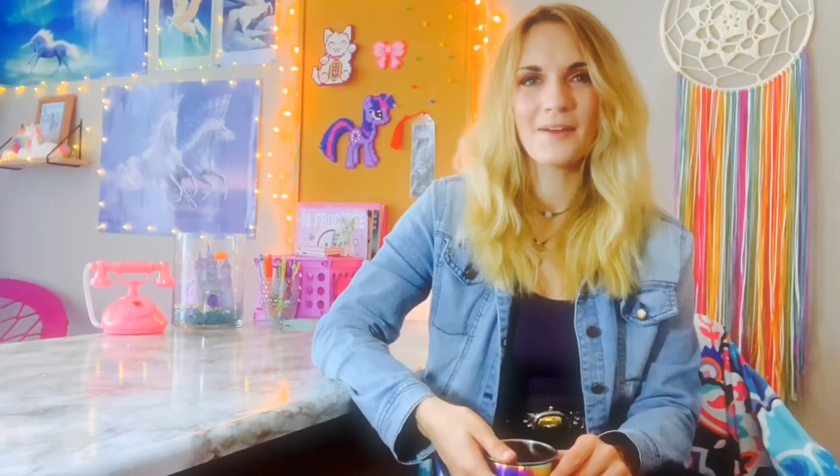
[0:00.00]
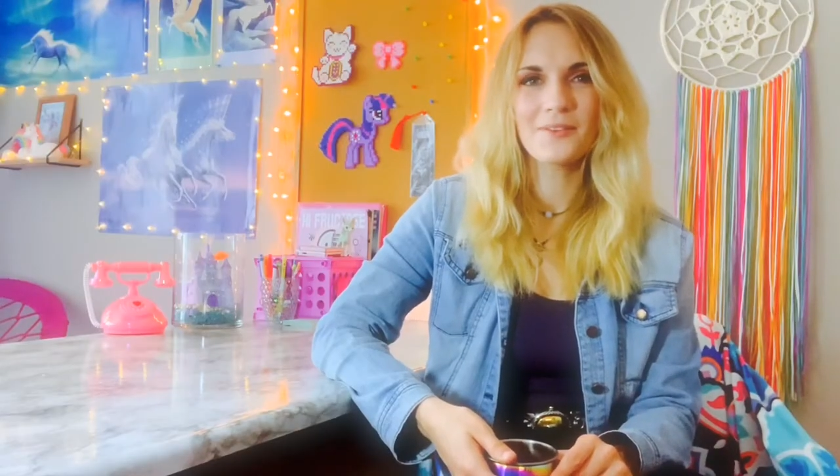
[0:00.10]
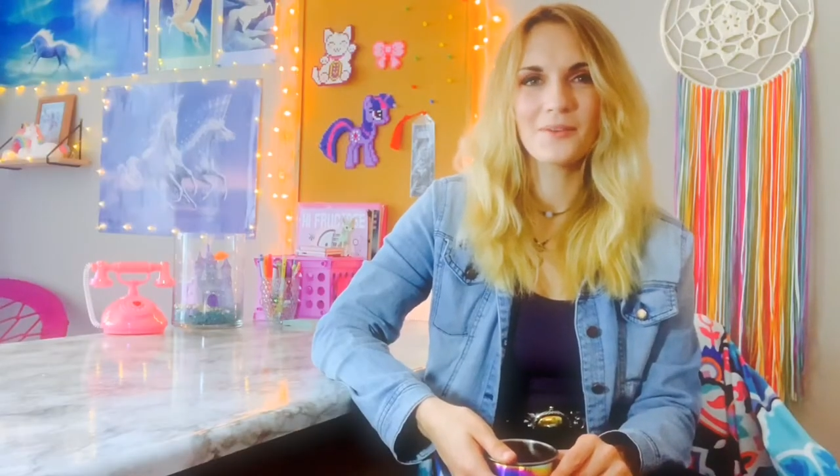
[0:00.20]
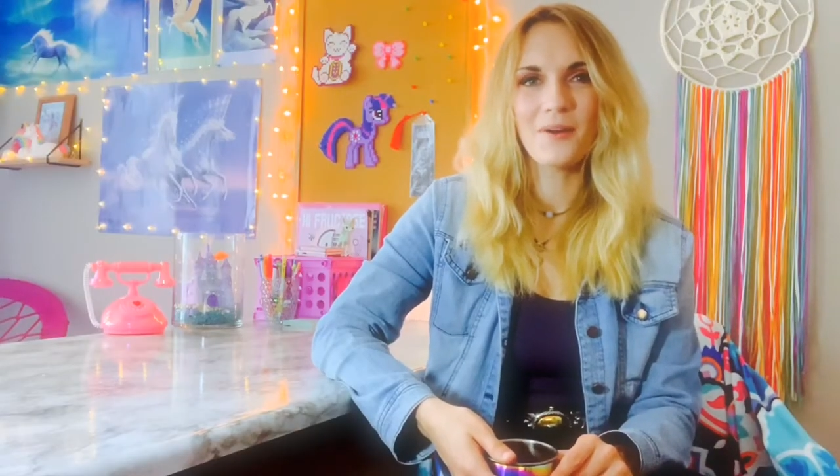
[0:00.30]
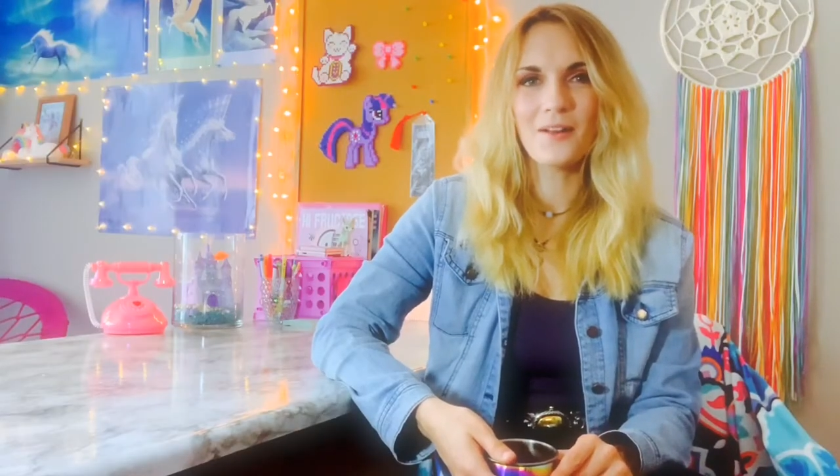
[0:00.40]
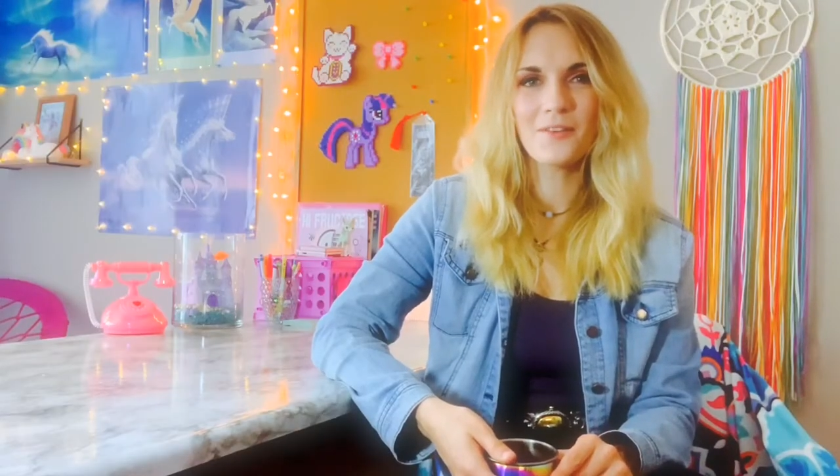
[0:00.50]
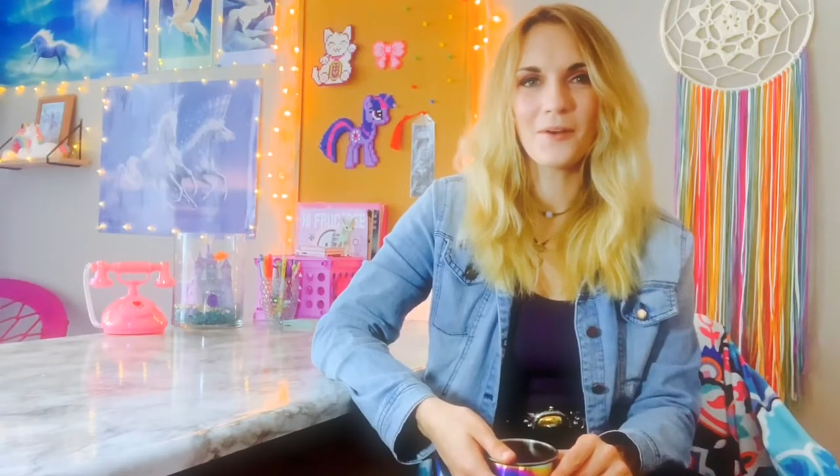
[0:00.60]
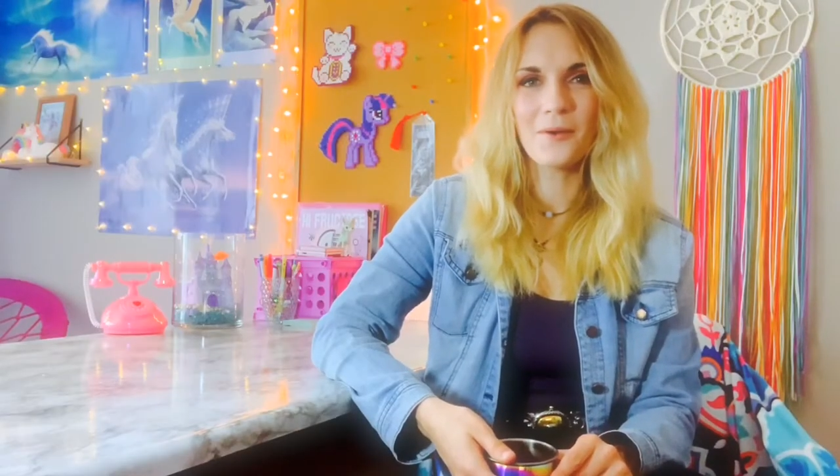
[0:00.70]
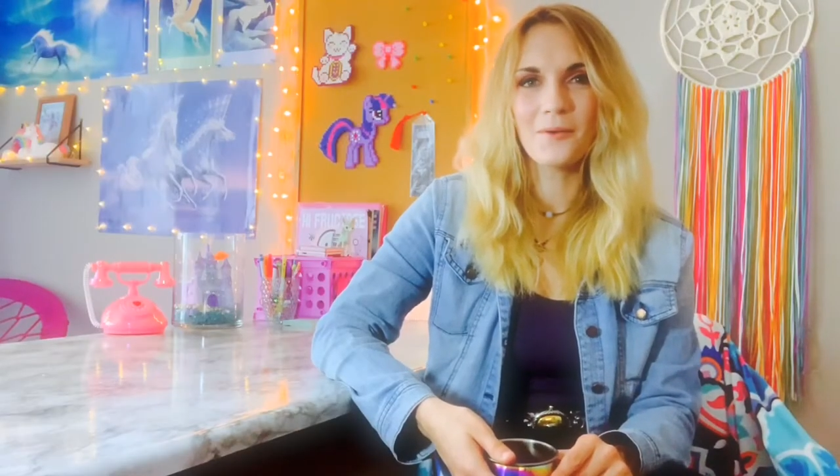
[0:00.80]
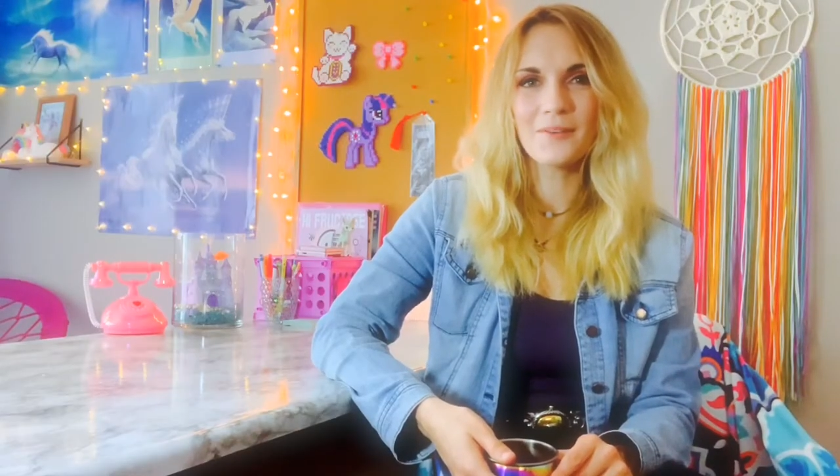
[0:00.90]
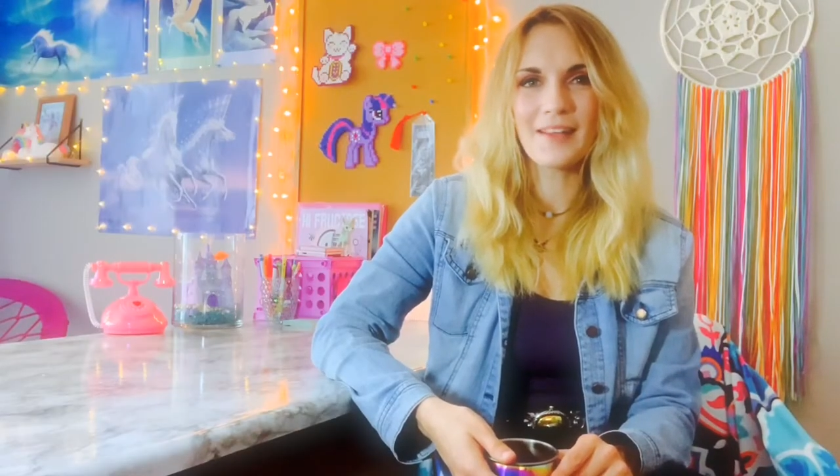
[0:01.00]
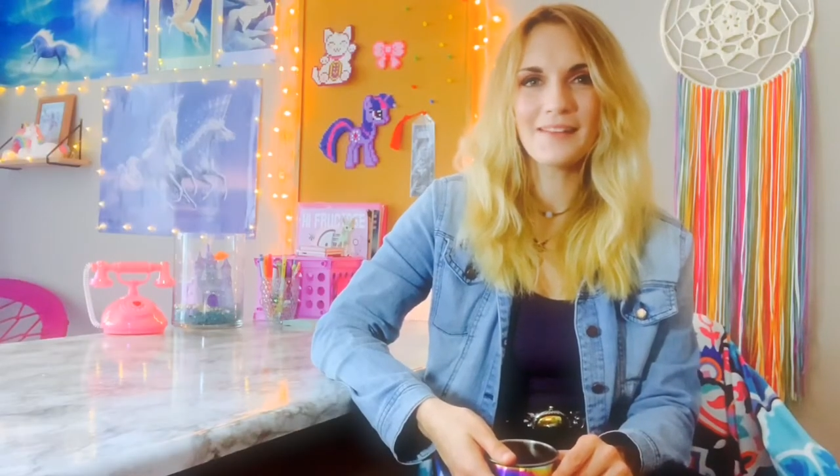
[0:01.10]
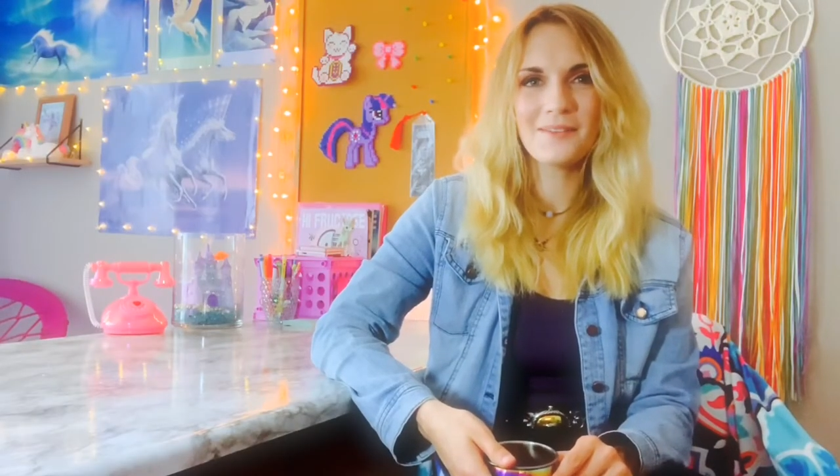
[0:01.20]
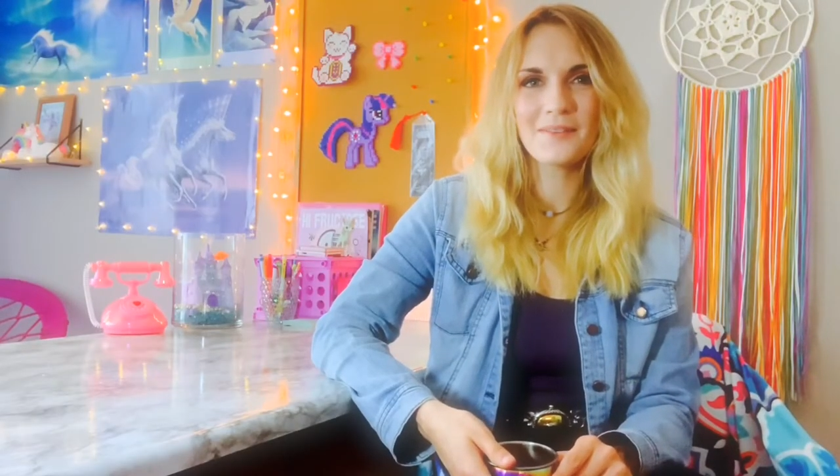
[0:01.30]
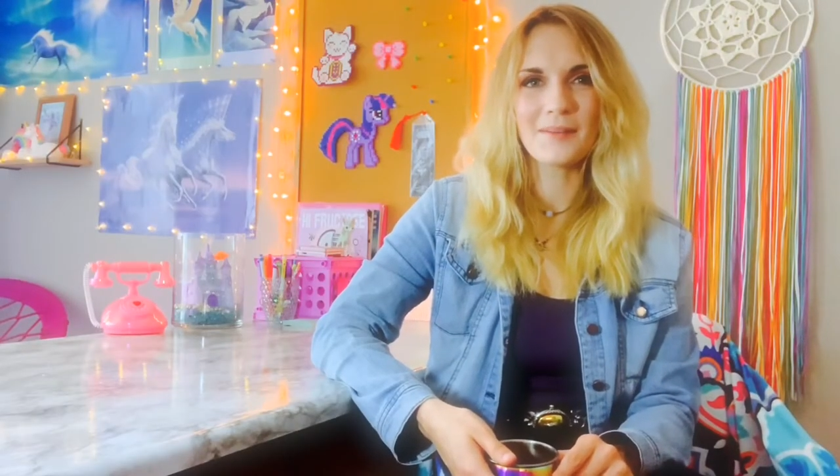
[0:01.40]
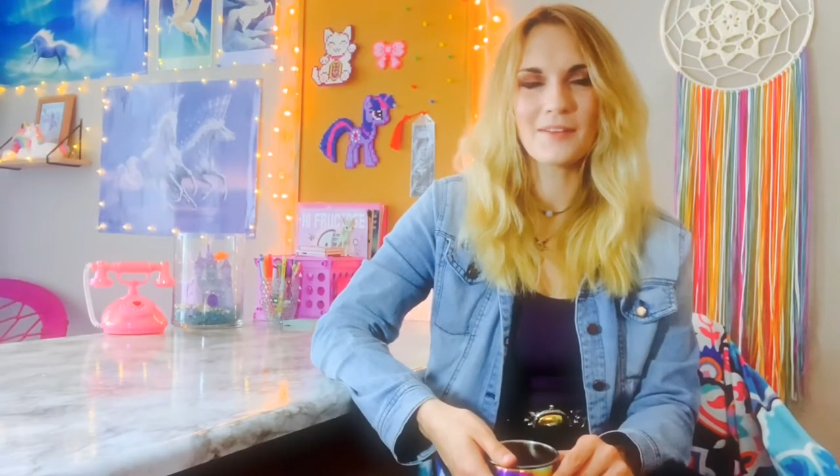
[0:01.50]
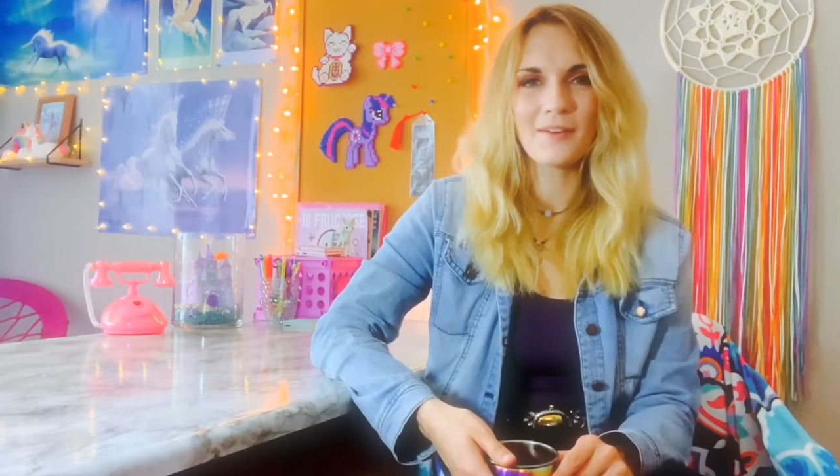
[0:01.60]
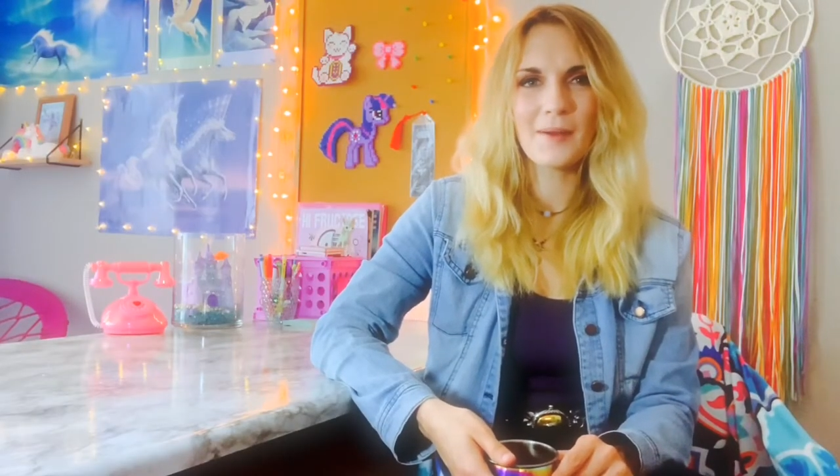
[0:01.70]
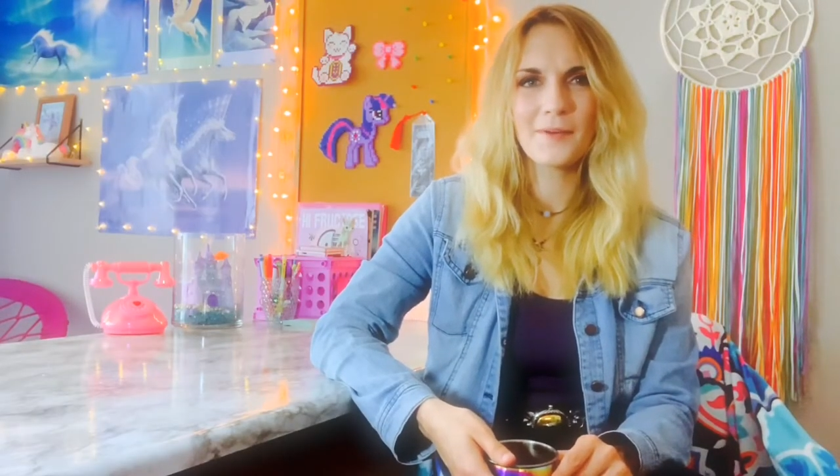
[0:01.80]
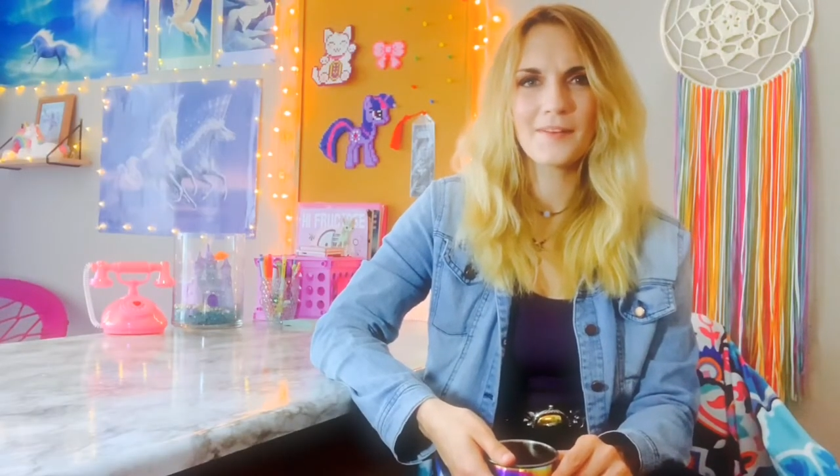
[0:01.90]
to all of our old and new subscribers.